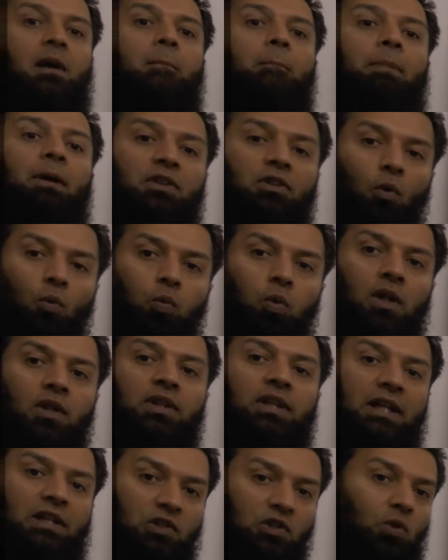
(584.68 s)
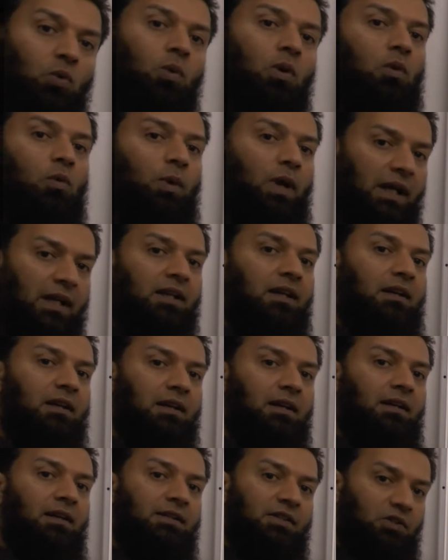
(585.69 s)
But the one that you will
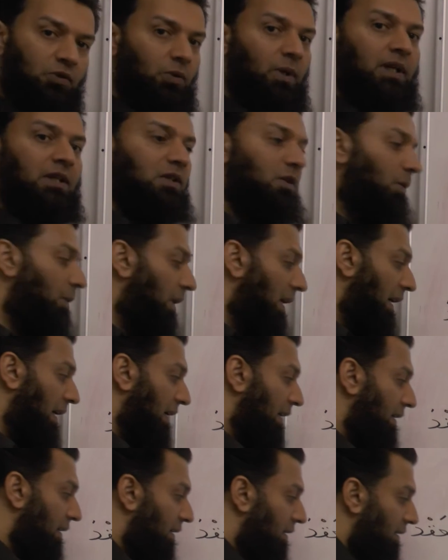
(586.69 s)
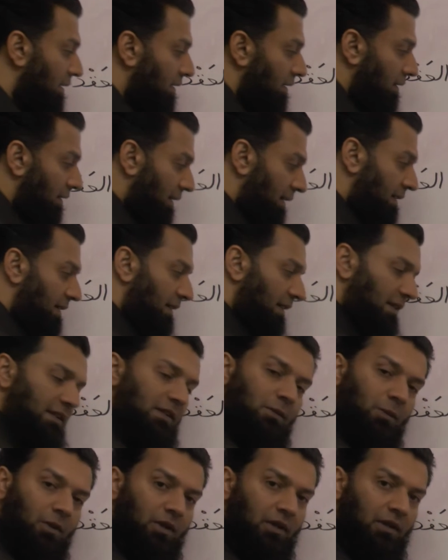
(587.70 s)
recognize straight away is
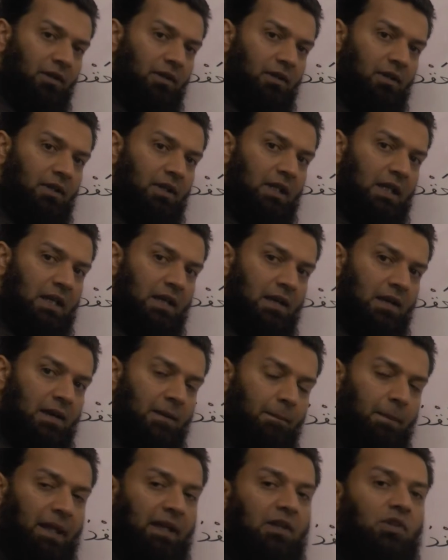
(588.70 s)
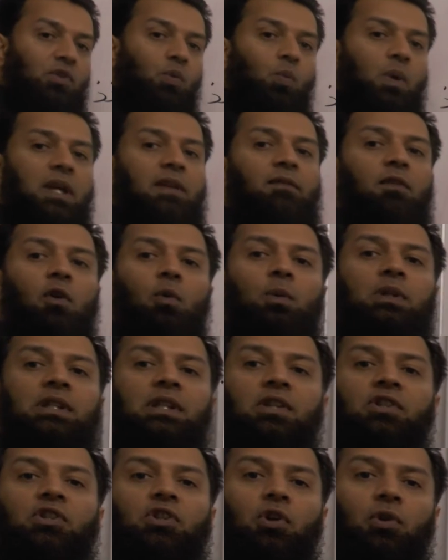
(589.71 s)
this one. Because we've always
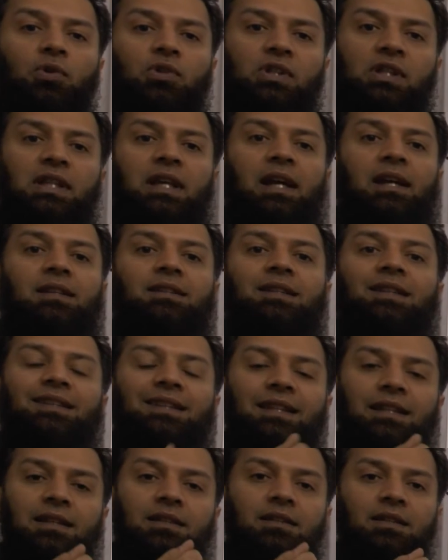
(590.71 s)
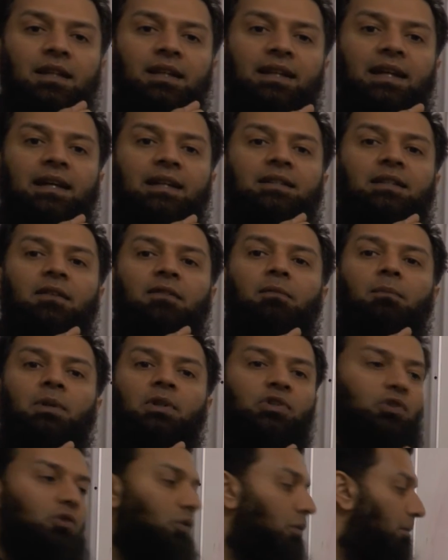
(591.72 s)
associated the indicator of
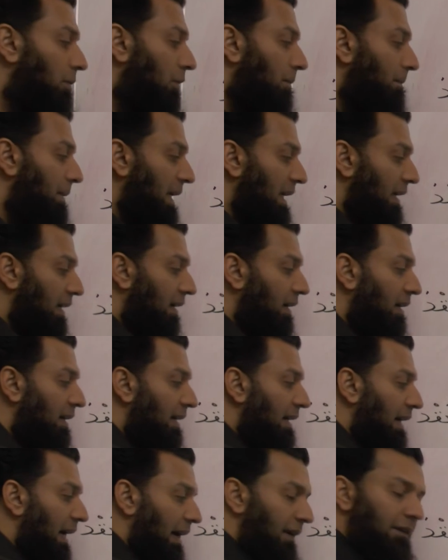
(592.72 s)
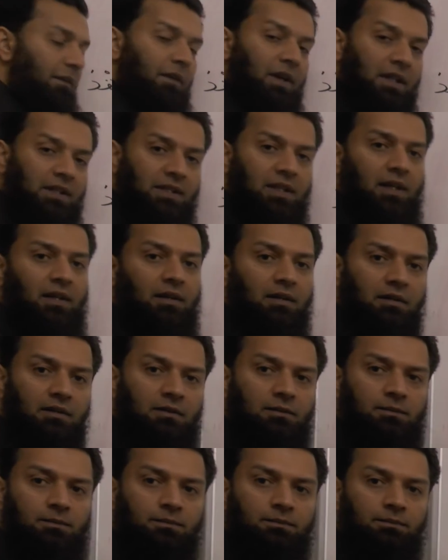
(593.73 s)
mansoobun being a fatha.